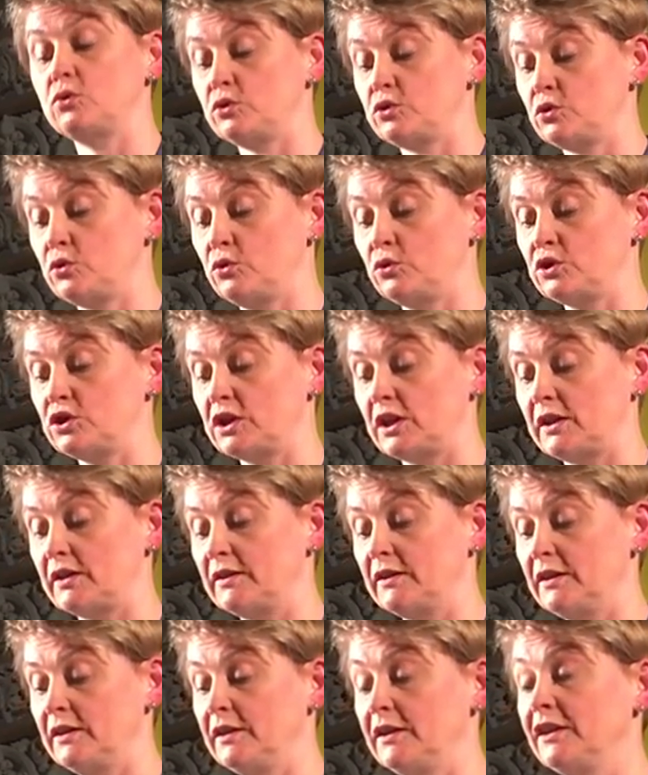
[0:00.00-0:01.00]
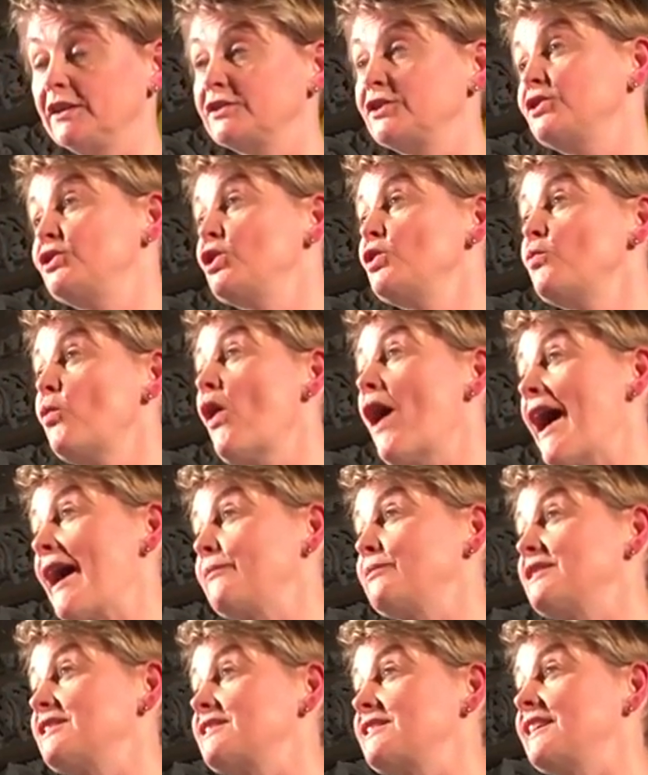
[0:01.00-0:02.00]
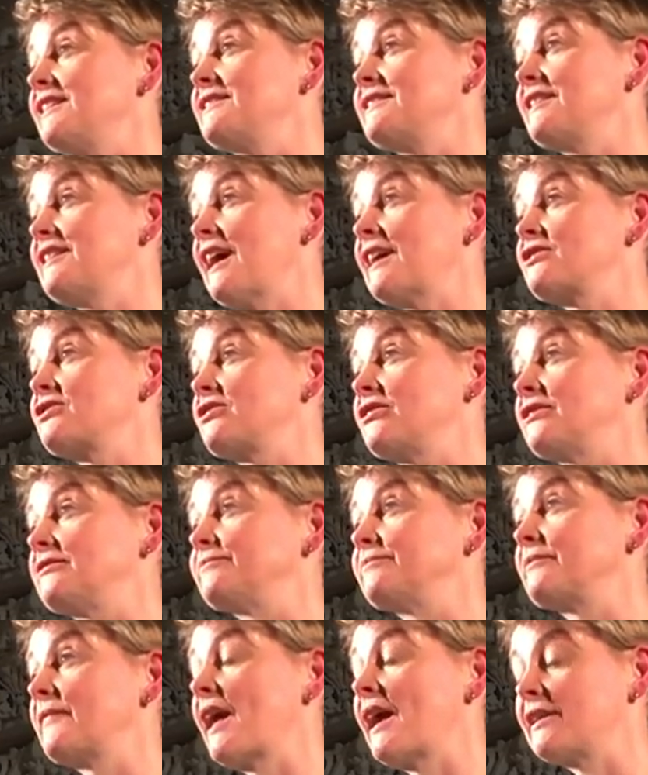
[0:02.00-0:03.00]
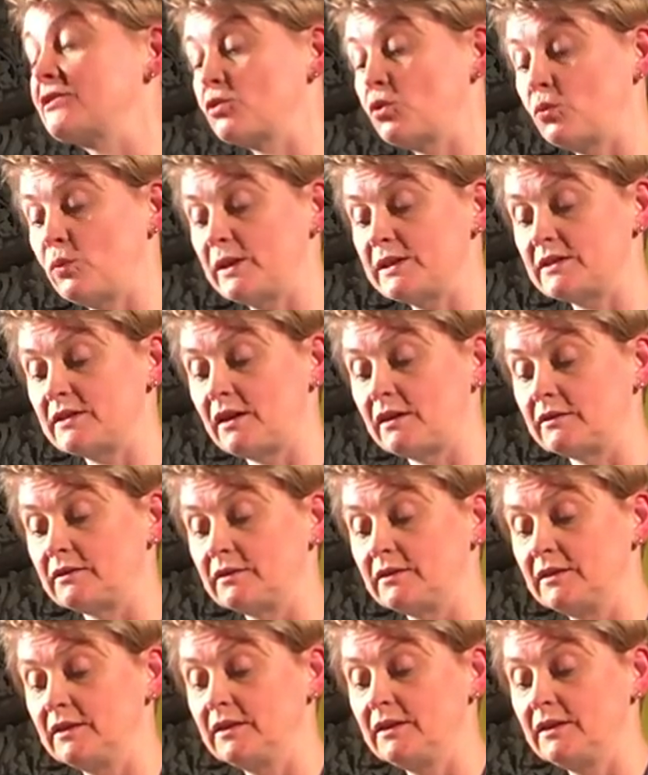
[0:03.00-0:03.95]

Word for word: or torture, to do what Amnesty International has always done